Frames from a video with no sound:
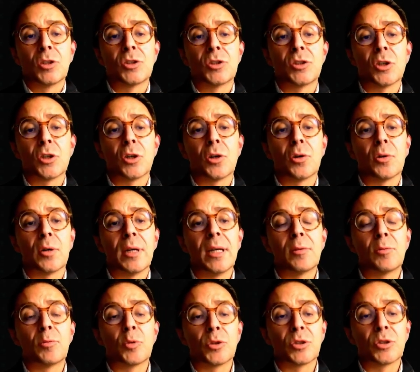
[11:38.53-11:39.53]
So
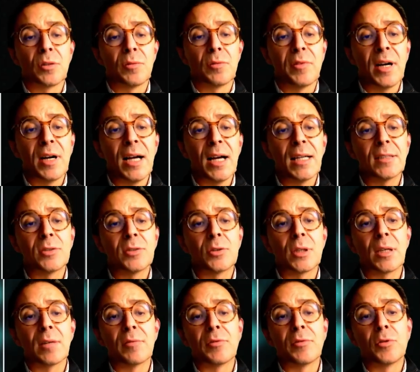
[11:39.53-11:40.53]
it was advised to
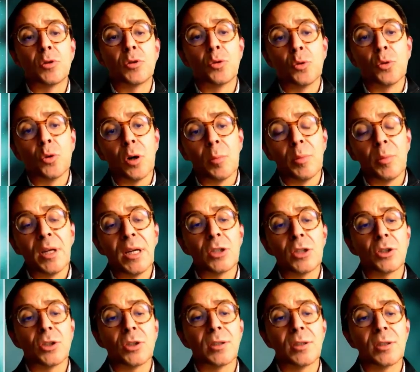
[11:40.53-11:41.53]
give 2
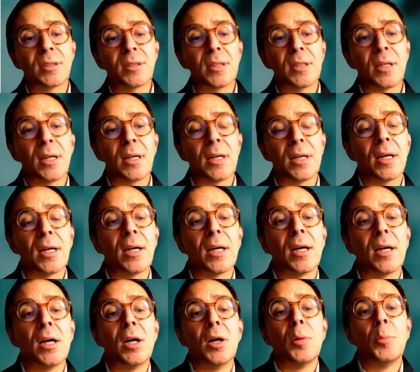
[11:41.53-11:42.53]
ablations
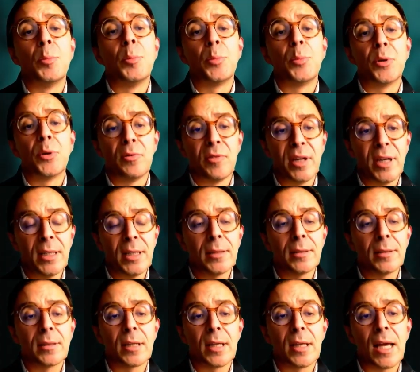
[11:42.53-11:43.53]
per
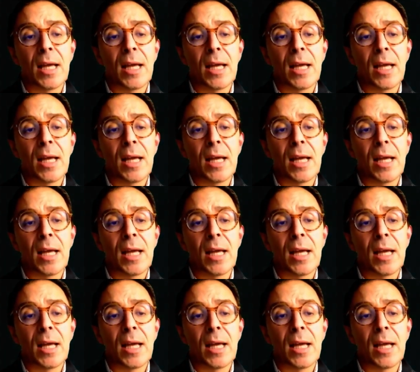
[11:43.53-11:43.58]
vein.